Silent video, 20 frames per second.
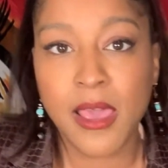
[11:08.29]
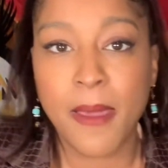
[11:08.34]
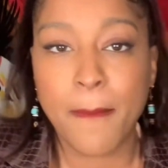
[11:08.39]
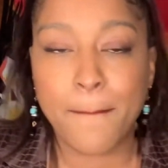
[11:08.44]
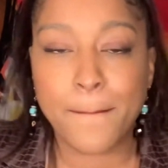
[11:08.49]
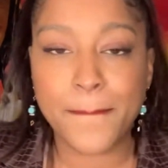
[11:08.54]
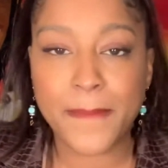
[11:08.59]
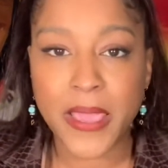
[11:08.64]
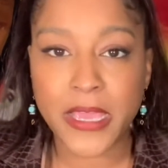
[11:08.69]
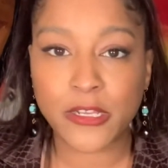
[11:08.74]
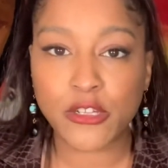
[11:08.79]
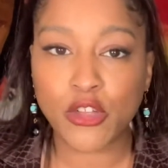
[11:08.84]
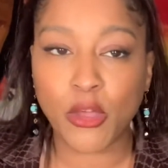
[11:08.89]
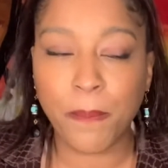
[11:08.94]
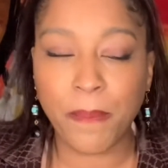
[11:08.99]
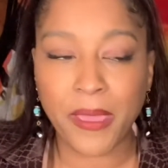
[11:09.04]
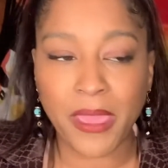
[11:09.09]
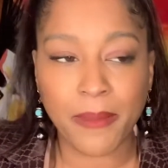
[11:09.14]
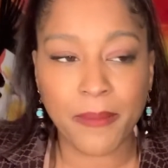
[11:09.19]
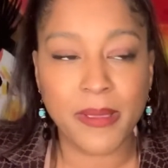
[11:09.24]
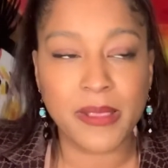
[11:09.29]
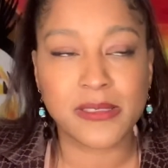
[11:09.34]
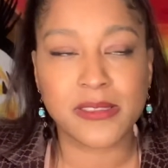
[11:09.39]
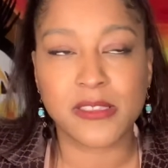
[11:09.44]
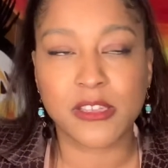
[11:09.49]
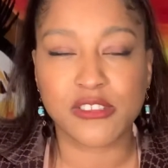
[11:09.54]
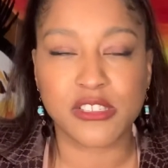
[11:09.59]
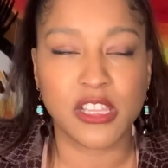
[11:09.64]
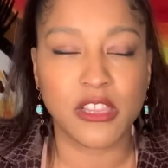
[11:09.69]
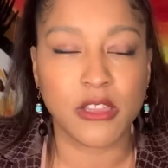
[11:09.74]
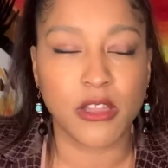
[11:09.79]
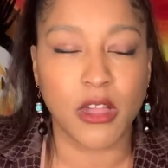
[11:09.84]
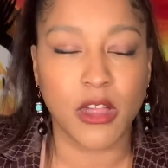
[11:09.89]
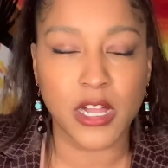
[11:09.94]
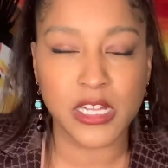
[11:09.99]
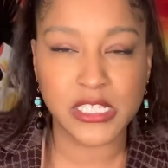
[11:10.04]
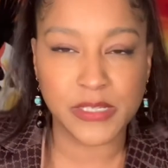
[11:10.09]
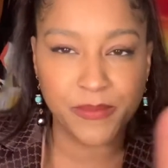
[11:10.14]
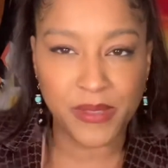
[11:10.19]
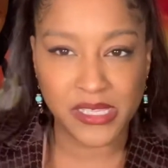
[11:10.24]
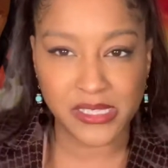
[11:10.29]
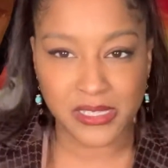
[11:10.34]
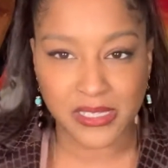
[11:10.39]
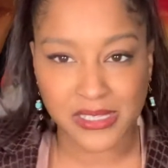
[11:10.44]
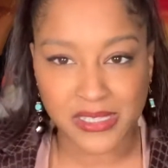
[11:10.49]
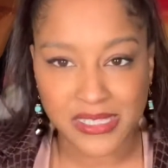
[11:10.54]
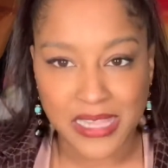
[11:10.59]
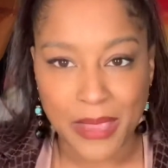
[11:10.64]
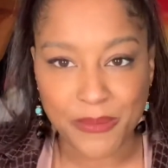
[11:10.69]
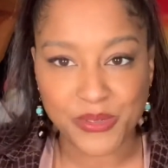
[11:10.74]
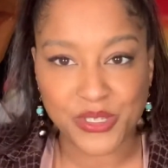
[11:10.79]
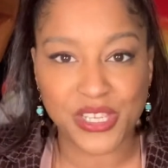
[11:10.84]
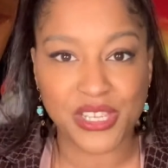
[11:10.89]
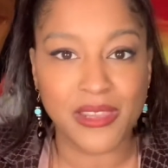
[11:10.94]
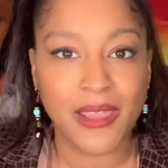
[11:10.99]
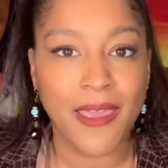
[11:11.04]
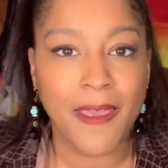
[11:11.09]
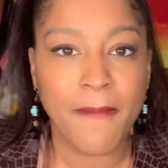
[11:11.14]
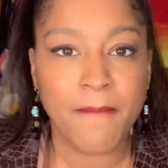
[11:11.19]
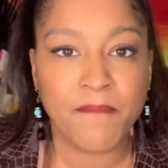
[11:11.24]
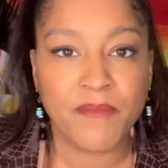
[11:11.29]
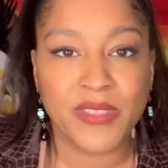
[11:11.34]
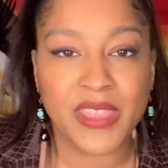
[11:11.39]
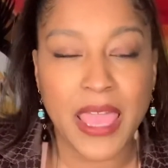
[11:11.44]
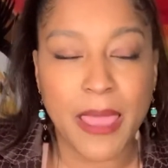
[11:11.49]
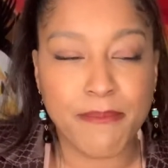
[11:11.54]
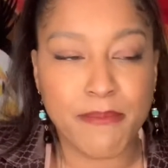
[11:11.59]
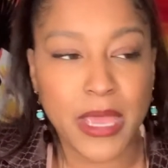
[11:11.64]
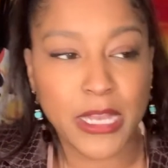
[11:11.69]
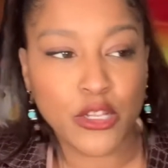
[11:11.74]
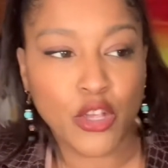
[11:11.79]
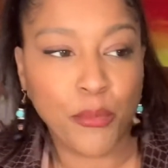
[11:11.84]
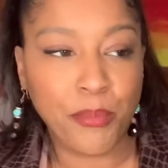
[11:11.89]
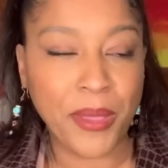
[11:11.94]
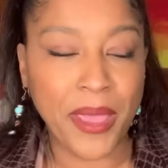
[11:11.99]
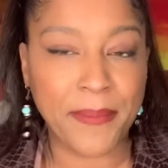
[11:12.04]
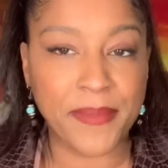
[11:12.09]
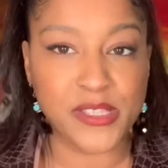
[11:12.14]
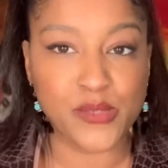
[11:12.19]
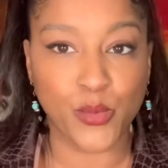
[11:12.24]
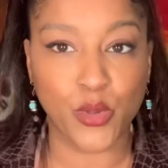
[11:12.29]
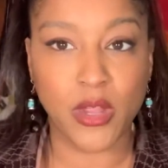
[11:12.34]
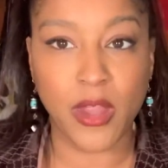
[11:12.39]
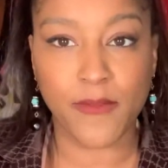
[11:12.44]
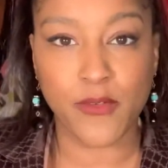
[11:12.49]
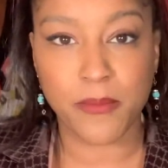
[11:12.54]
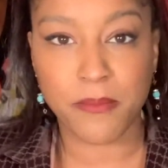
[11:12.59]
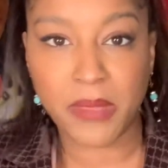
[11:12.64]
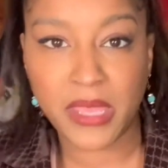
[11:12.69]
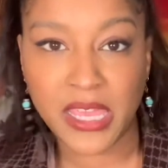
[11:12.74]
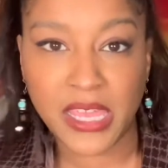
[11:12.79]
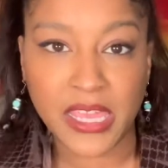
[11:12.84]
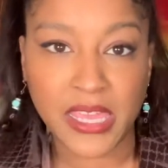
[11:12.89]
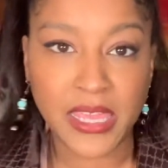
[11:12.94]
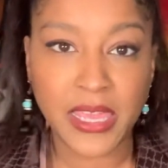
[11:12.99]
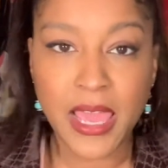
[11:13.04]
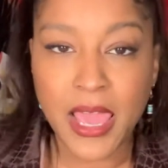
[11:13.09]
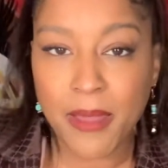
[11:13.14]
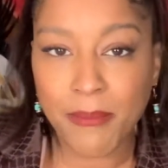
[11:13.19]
Medical payments, there's a large misconception that medical payments will cover me,